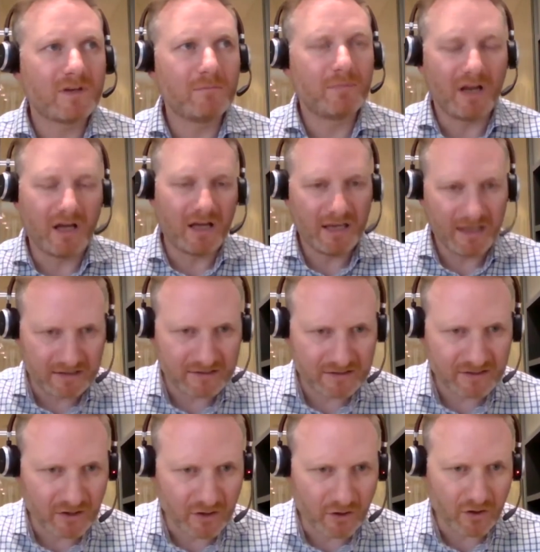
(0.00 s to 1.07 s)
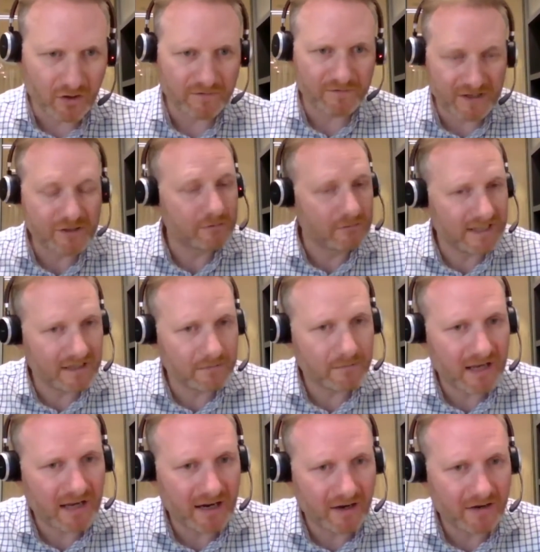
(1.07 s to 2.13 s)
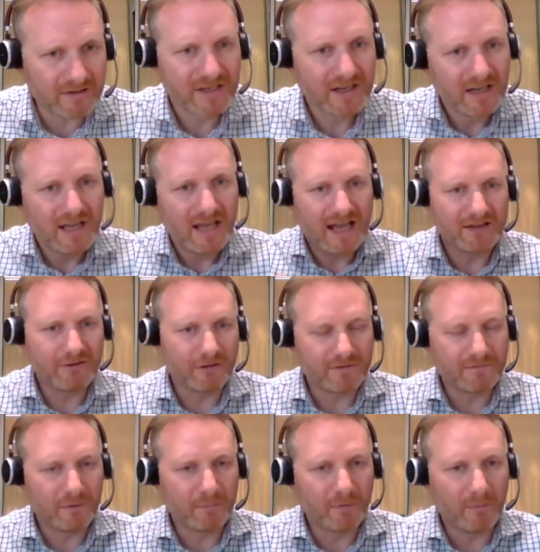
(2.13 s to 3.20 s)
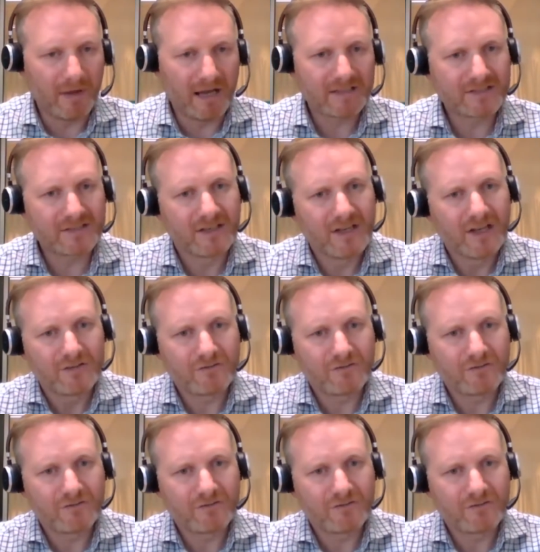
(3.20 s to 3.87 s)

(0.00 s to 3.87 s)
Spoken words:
blind or visually impaired and you're at a football match,